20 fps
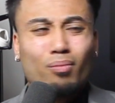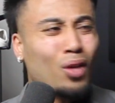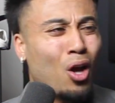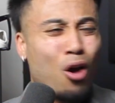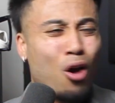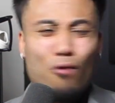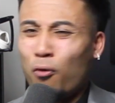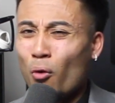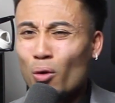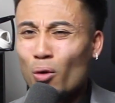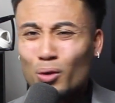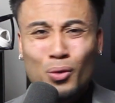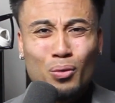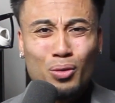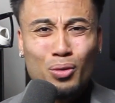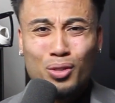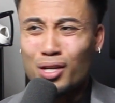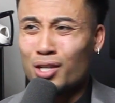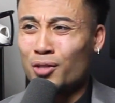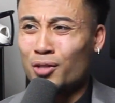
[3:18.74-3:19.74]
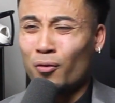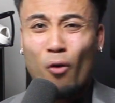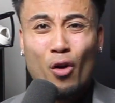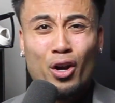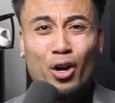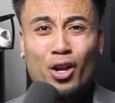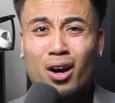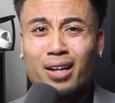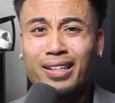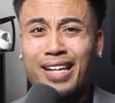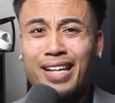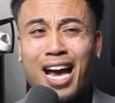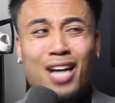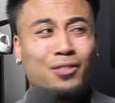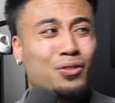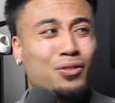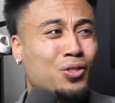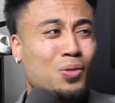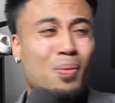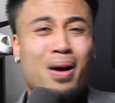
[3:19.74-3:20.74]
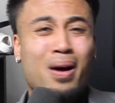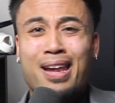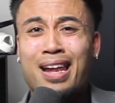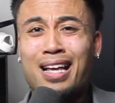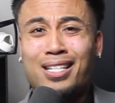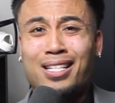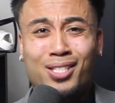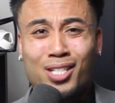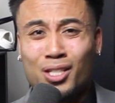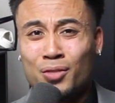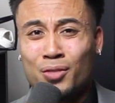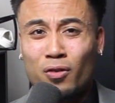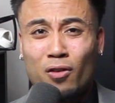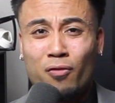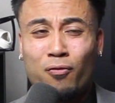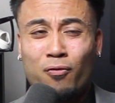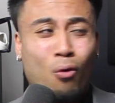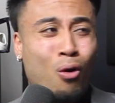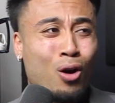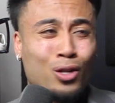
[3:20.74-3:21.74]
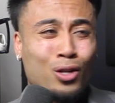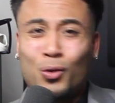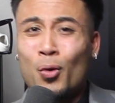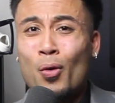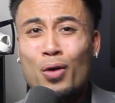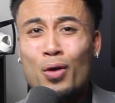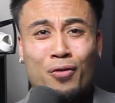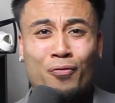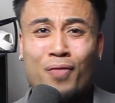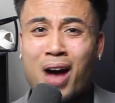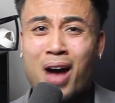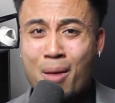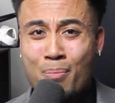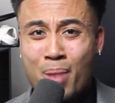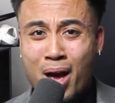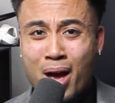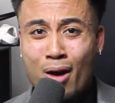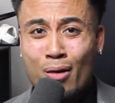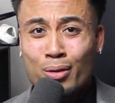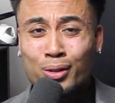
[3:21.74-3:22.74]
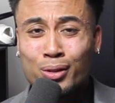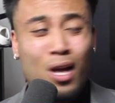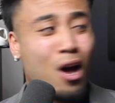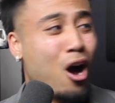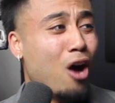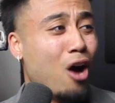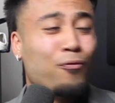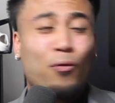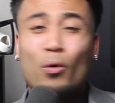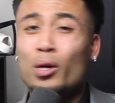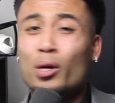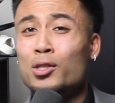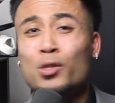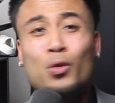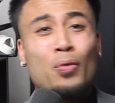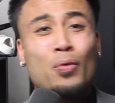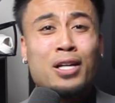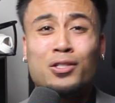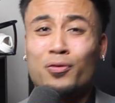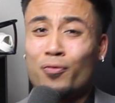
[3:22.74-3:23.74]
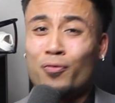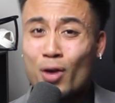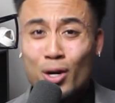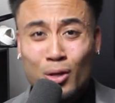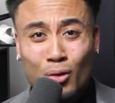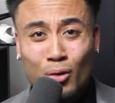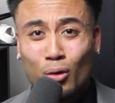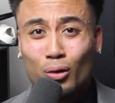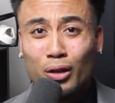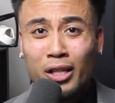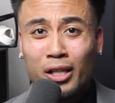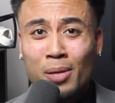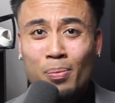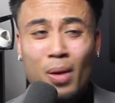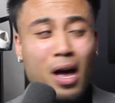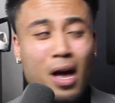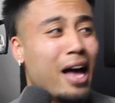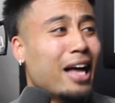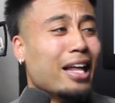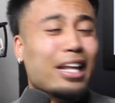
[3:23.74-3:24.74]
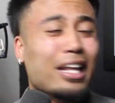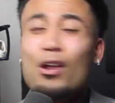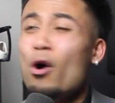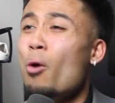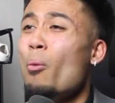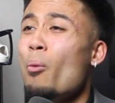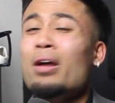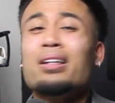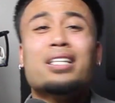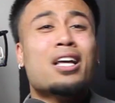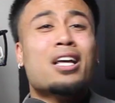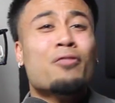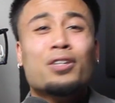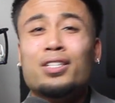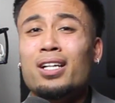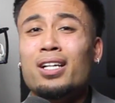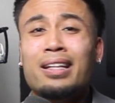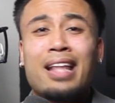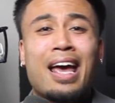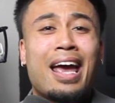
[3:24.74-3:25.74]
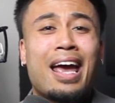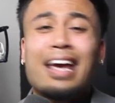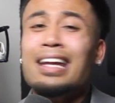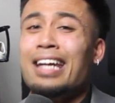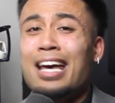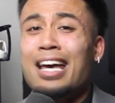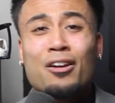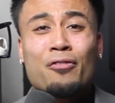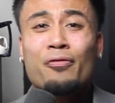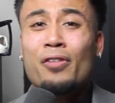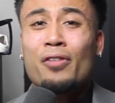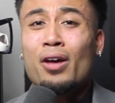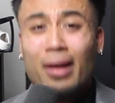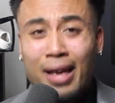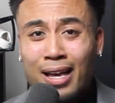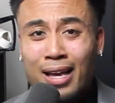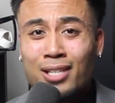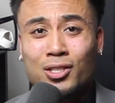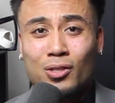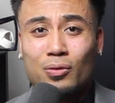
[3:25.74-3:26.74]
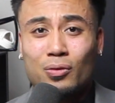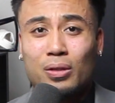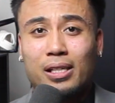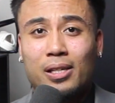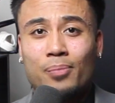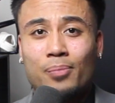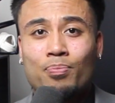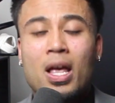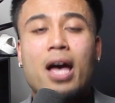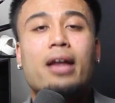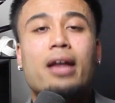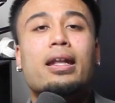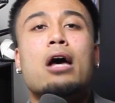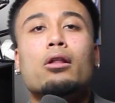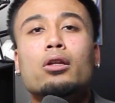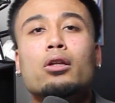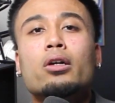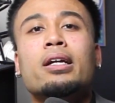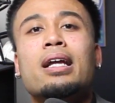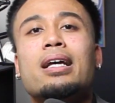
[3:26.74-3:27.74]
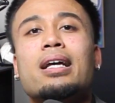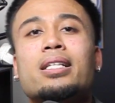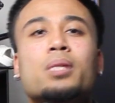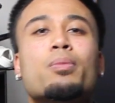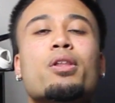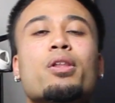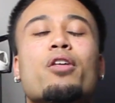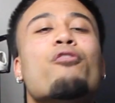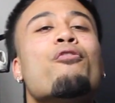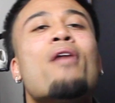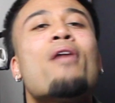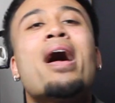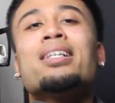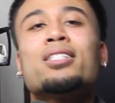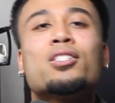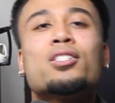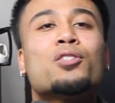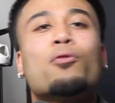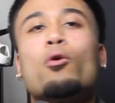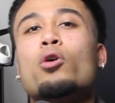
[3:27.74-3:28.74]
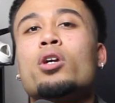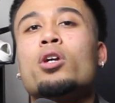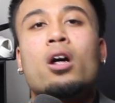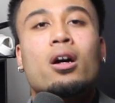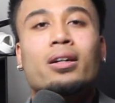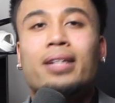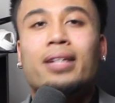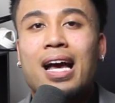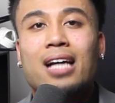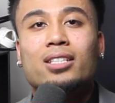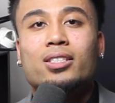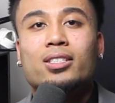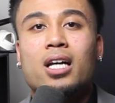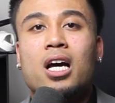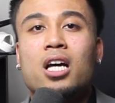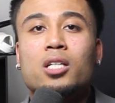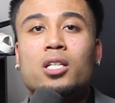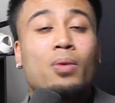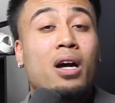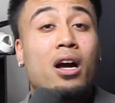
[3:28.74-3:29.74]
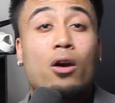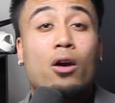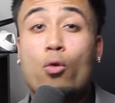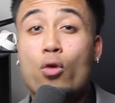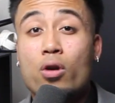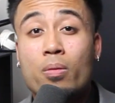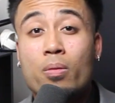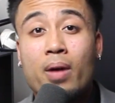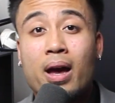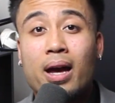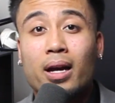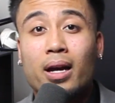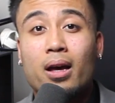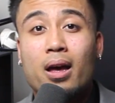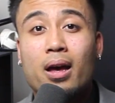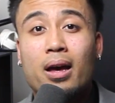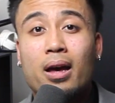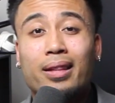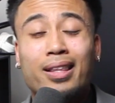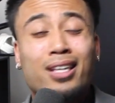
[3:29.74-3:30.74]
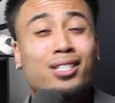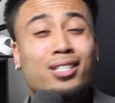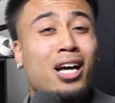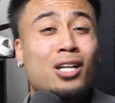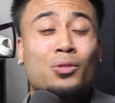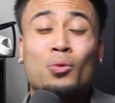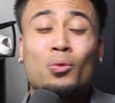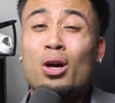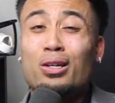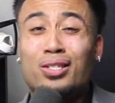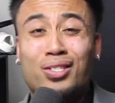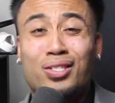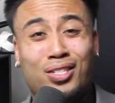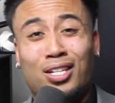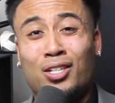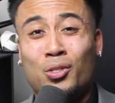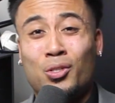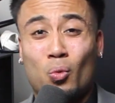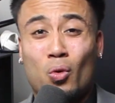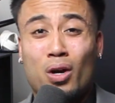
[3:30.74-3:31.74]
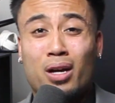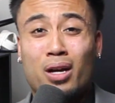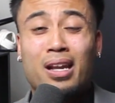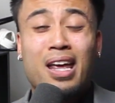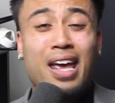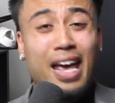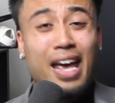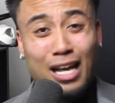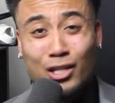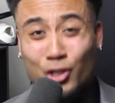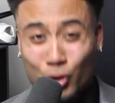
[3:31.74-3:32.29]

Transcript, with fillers: A 4.26 40-yard dash for somebody that's 6'4", 205 pounds, a 42-inch vertical leap. No one has ever done that in NFL history. Now, looking at some of the fastest 40-yard dash times by a cornerback, these guys were all 6'1" and